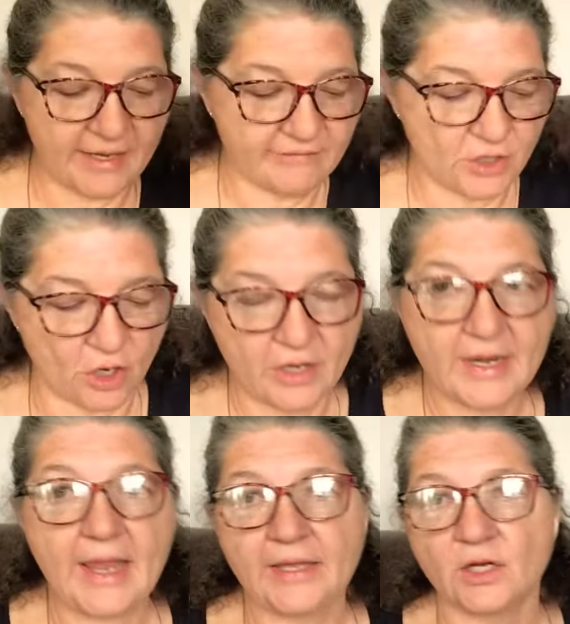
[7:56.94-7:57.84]
of yarn
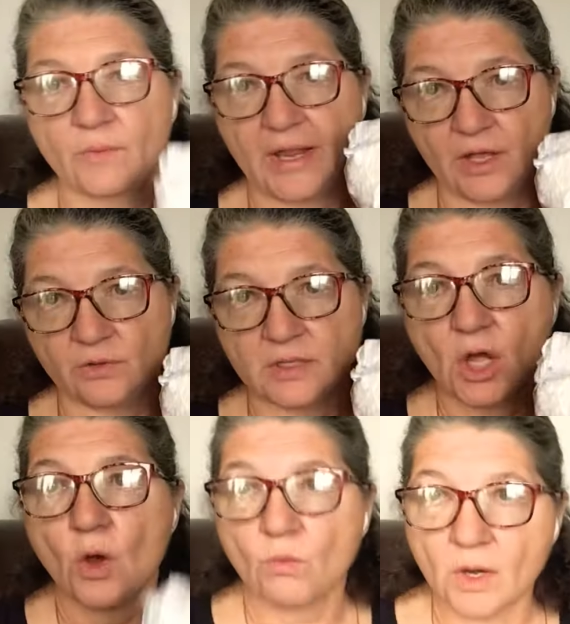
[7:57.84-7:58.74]
hanging around
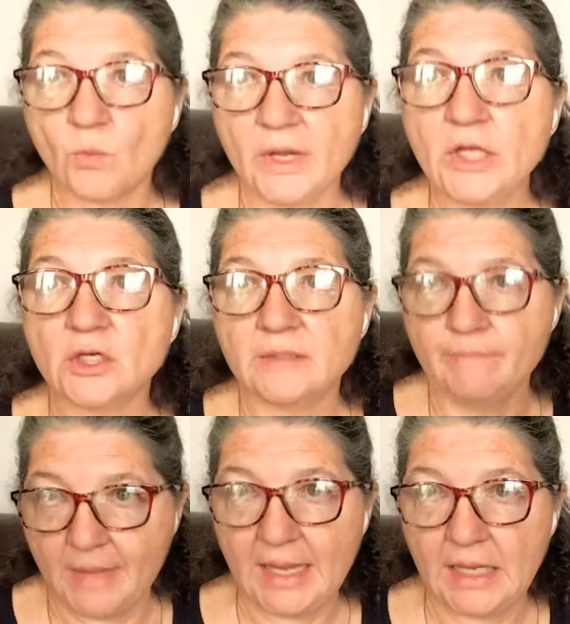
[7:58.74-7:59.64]
where we could
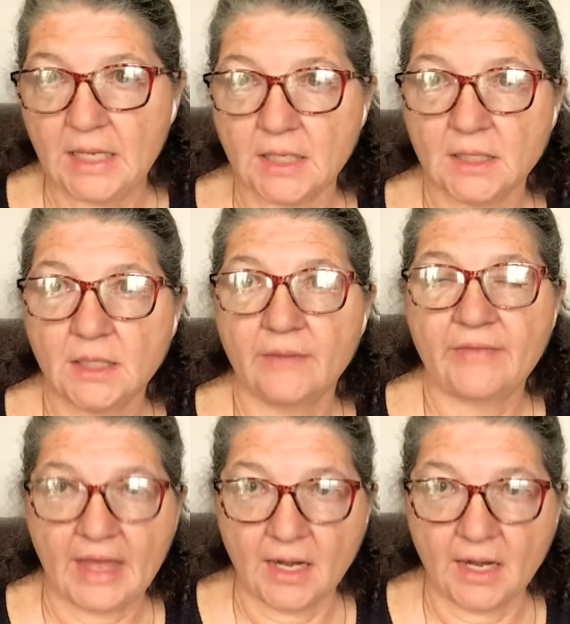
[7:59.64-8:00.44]
make that